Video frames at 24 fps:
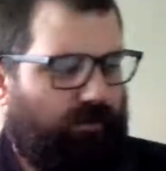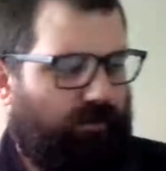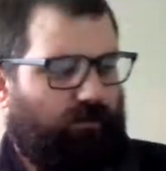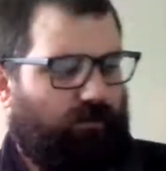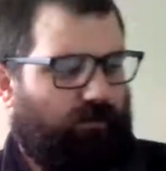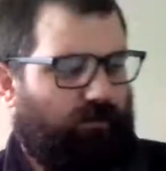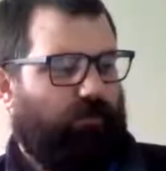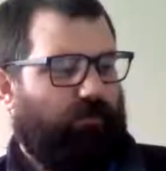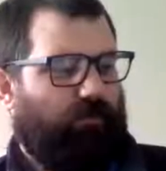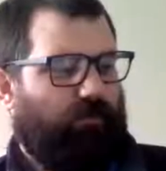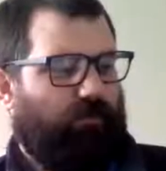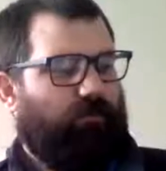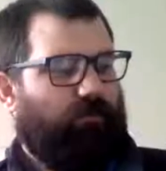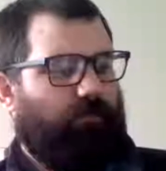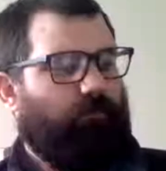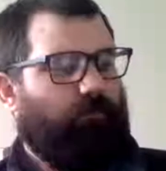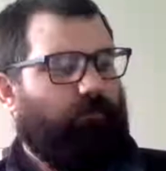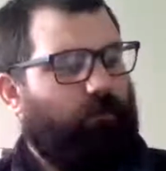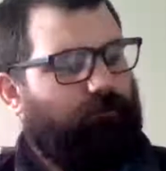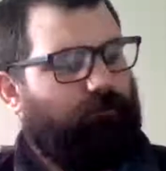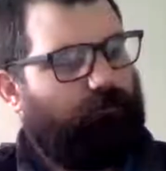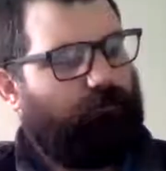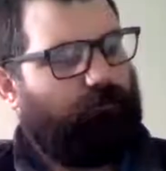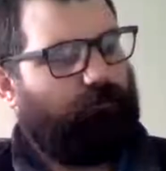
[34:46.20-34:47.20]
Well, final
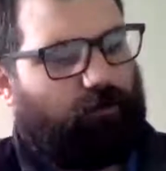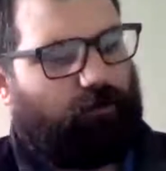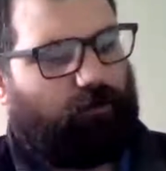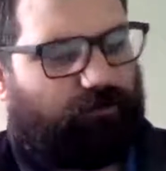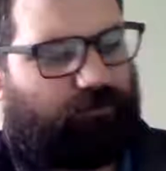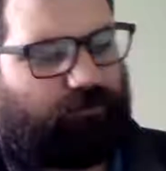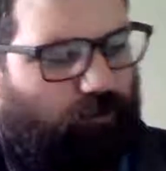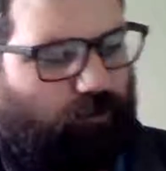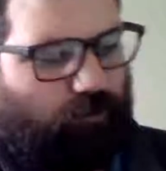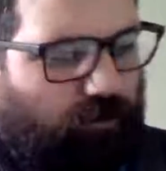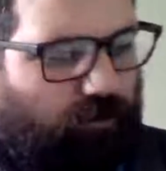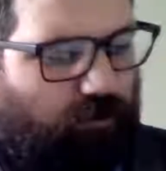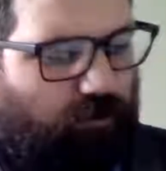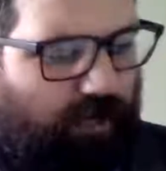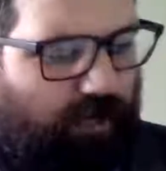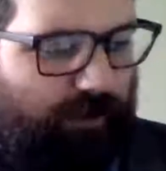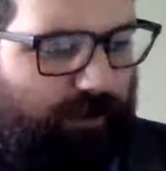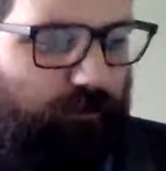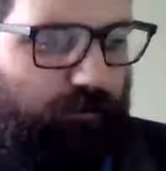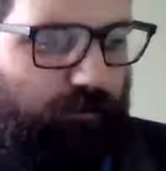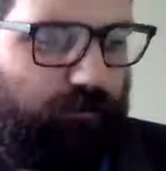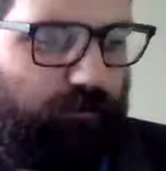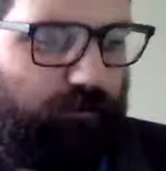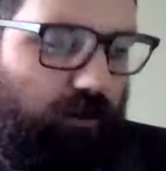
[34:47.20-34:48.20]
score, we've got
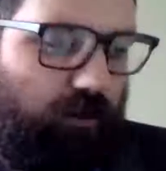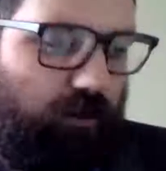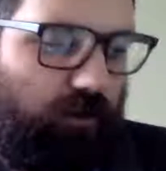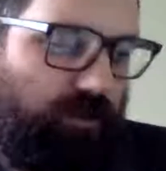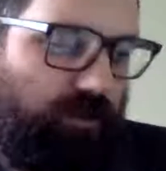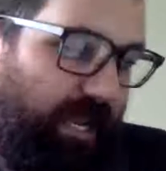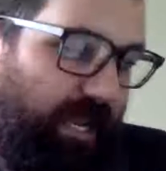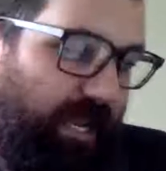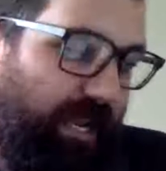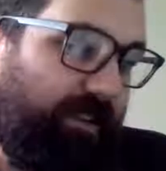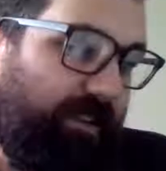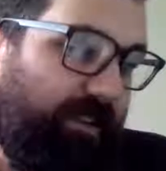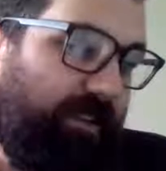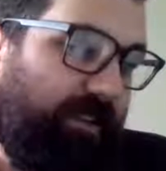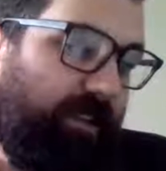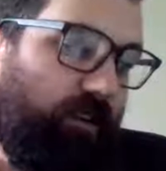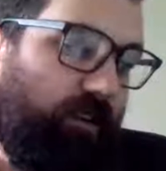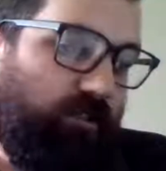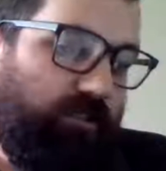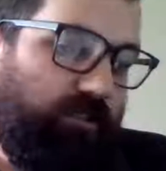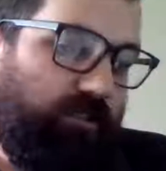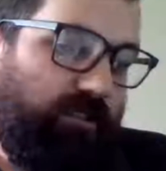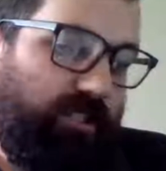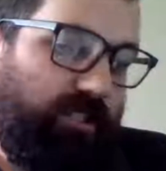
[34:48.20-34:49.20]
Sandy on
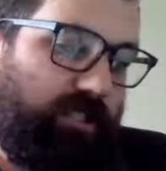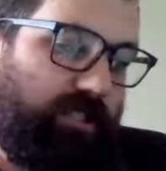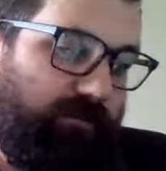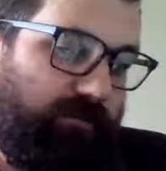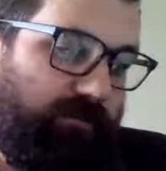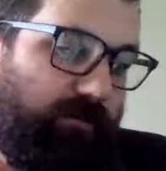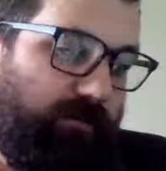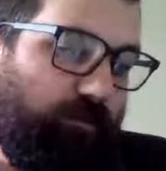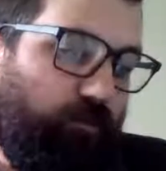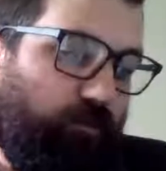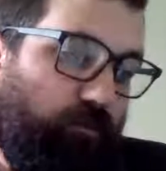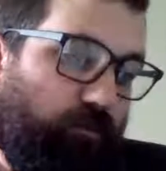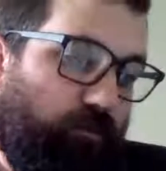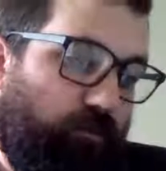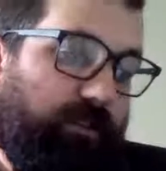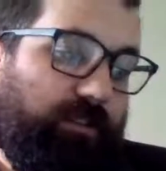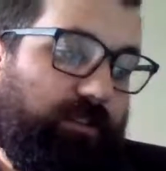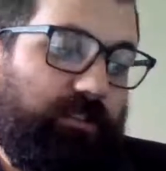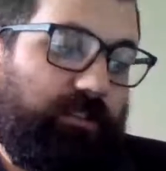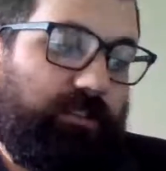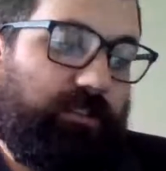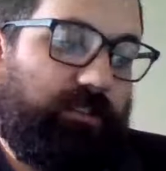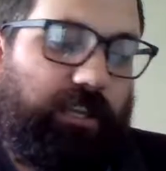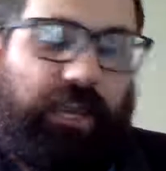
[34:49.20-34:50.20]
7 points
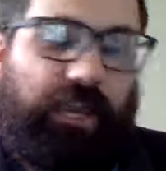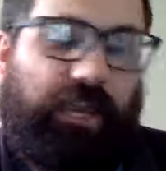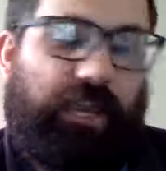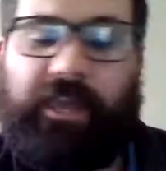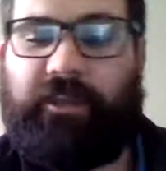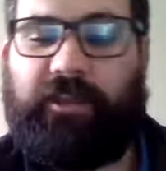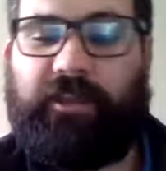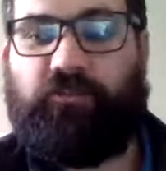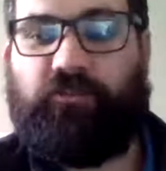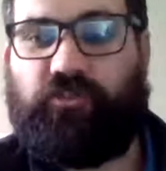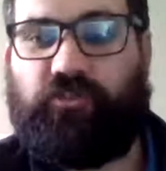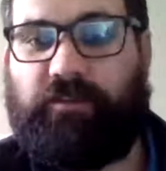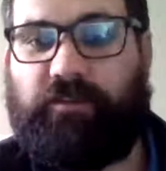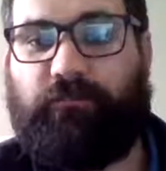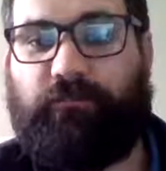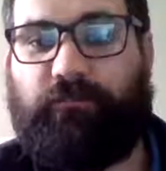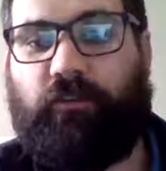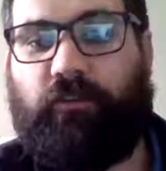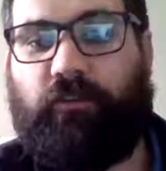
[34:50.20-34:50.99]
and Jim on 9.